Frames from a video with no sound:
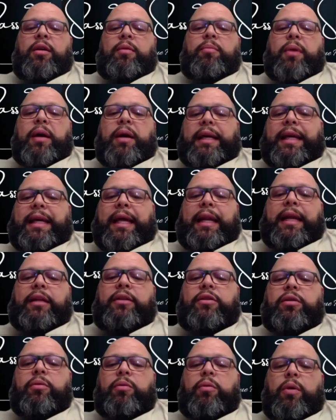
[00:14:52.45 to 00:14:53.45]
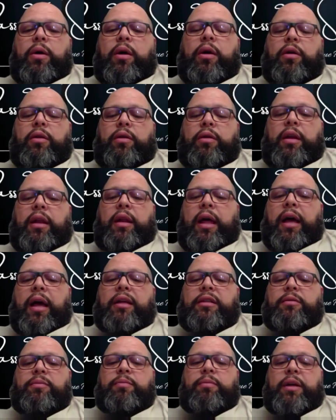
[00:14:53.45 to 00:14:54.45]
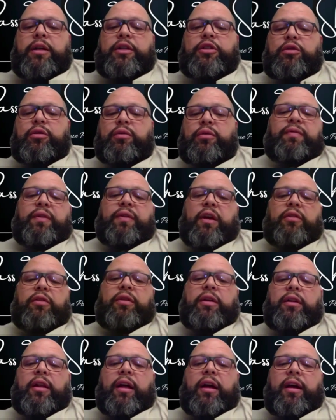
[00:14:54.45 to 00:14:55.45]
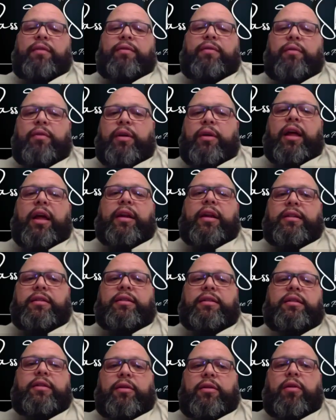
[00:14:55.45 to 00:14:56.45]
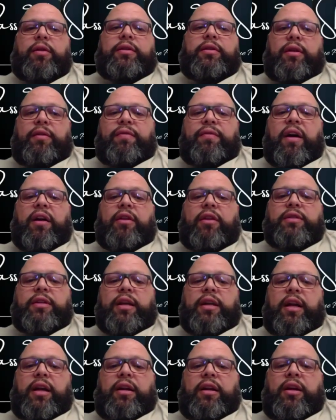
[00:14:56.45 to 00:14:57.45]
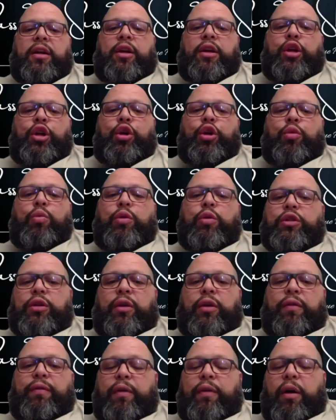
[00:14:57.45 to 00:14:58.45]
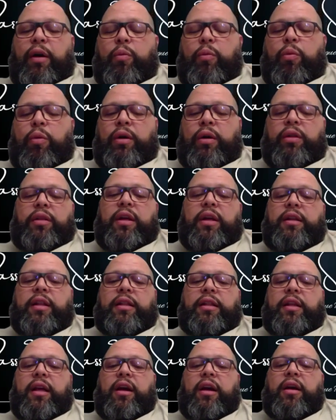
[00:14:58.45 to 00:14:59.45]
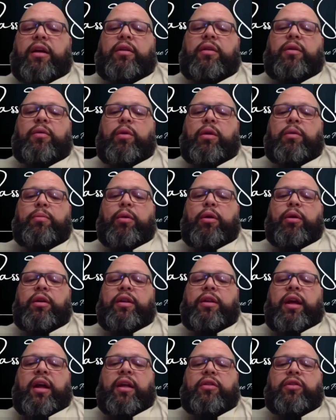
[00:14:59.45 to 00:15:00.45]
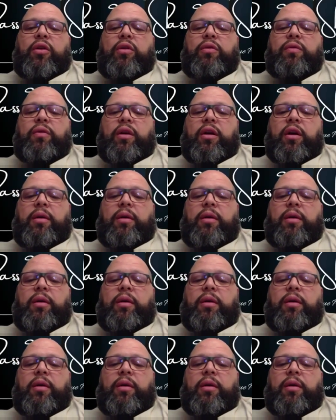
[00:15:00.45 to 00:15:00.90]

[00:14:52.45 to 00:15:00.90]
but getting to where the last place you failed in life, and what that is, going to the finals again, was one thing that one burden they had to overcome,